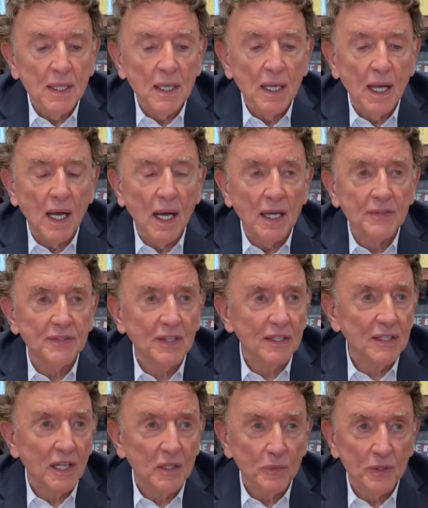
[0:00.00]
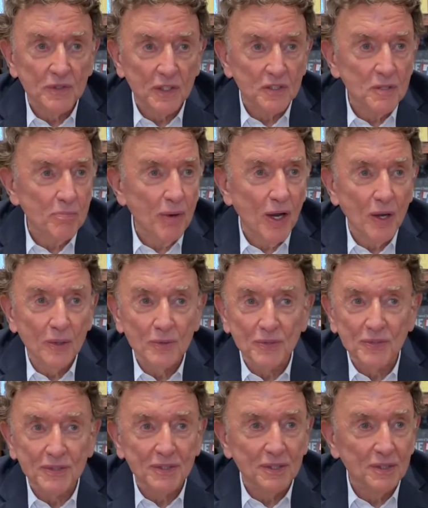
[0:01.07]
I suddenly was
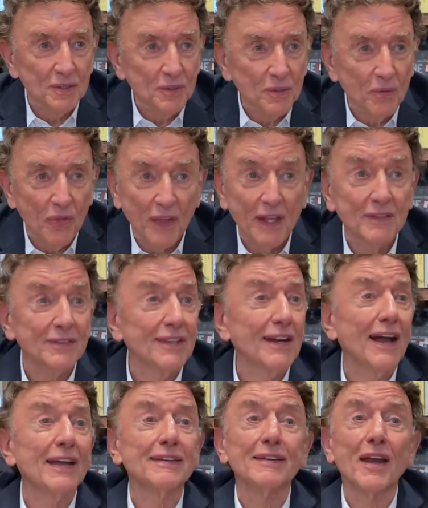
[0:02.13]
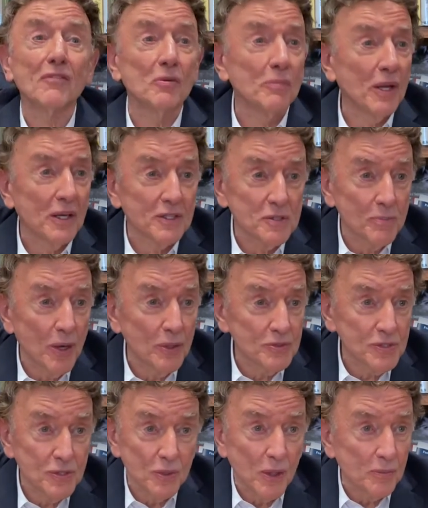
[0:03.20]
exposed to things that I had never been
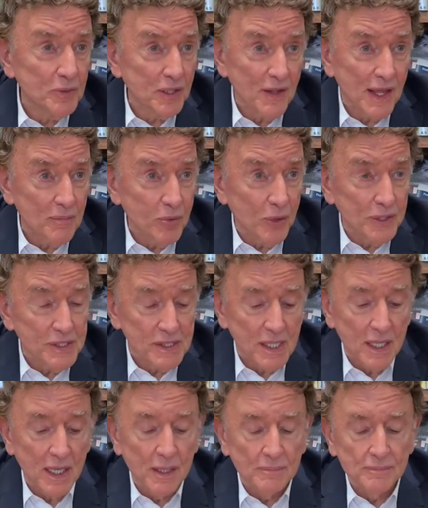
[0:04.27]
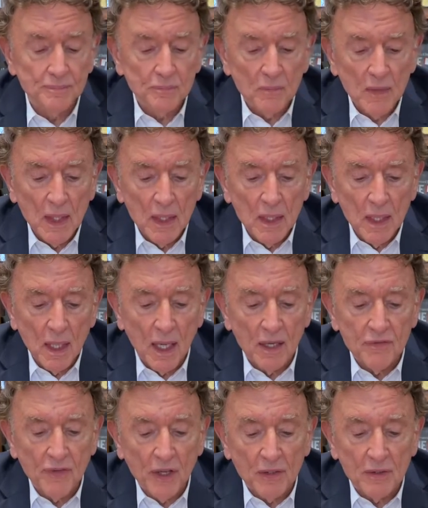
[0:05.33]
exposed to up to that point in time. I
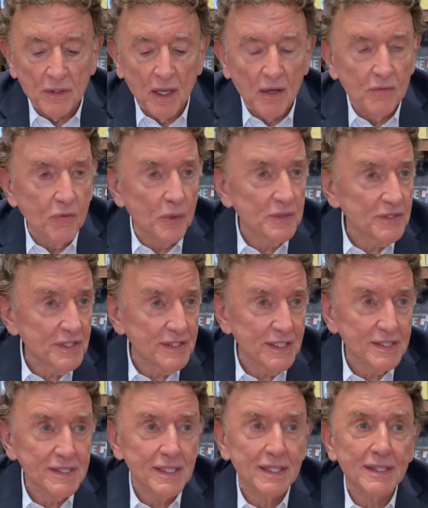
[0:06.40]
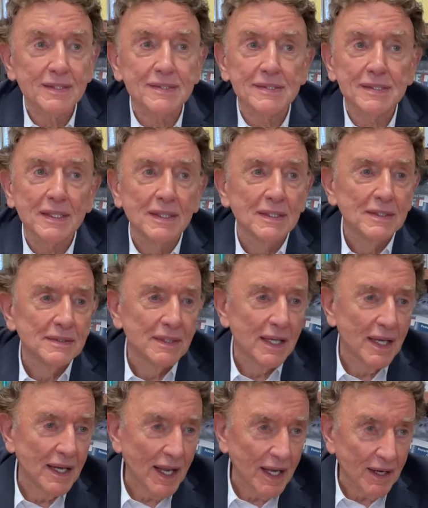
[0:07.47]
fell in love with statistics
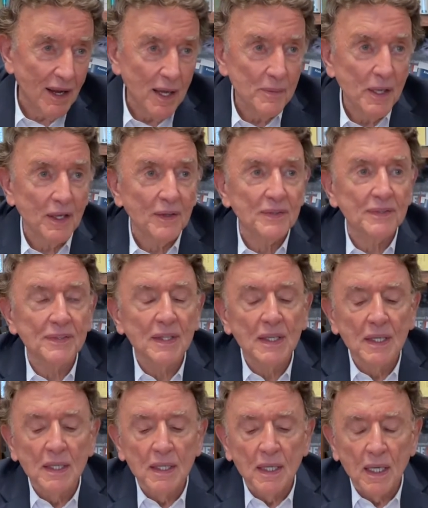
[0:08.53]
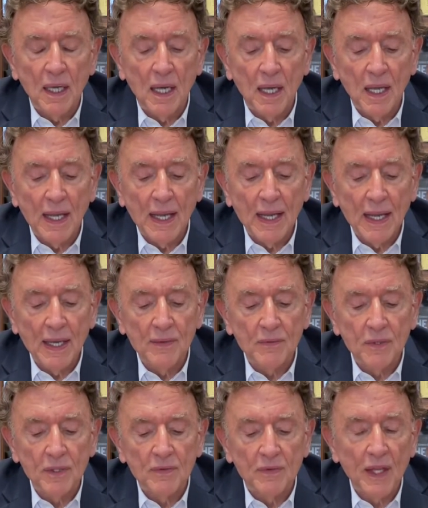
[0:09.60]
and economics, uh,
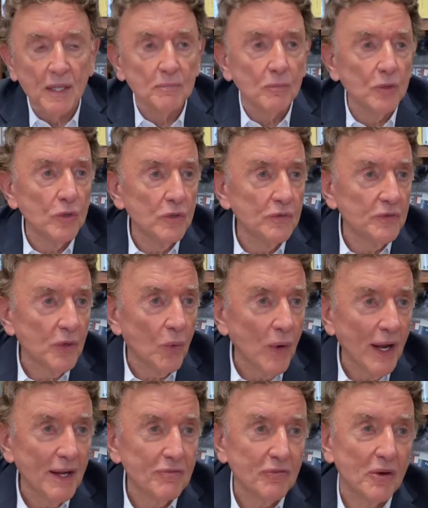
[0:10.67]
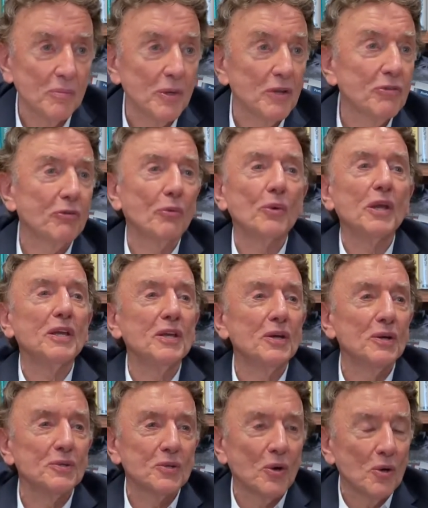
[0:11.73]
and then moved away from a three
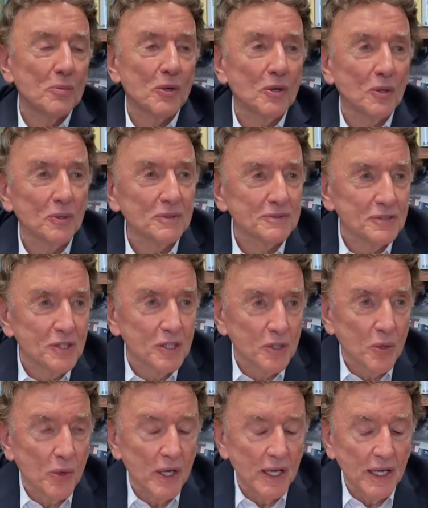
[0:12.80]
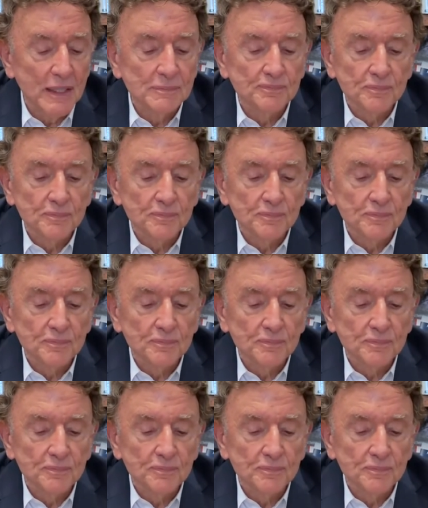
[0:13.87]
year terminal degree